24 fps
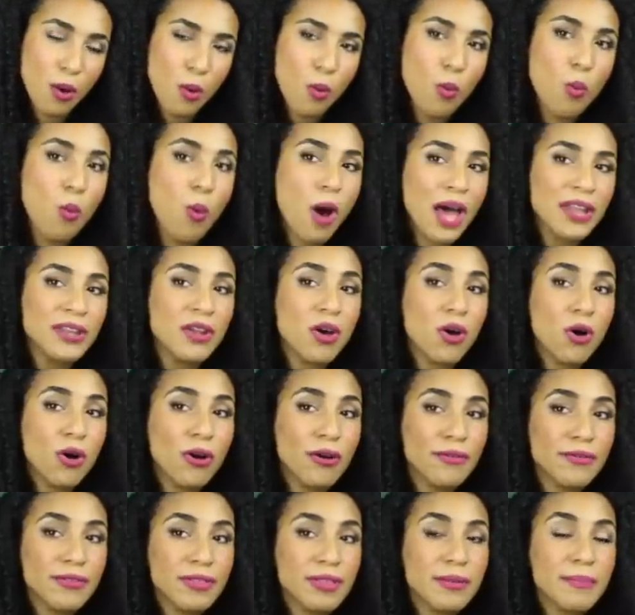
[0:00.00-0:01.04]
one
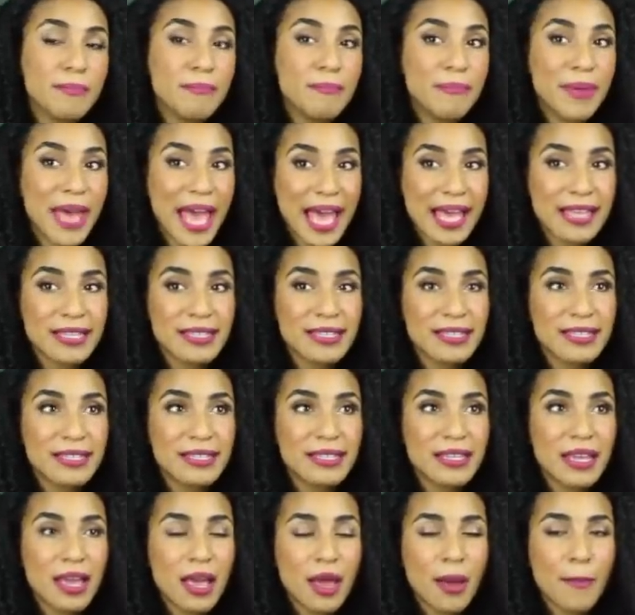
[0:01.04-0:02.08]
of the
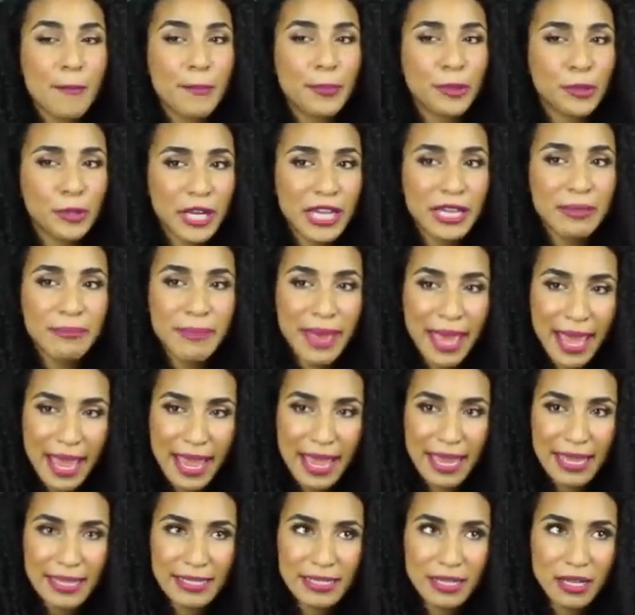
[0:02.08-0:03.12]
best
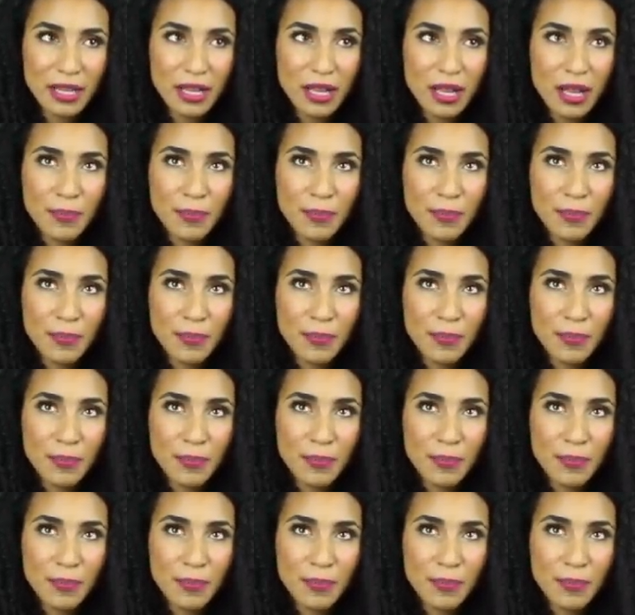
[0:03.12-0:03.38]
pre-made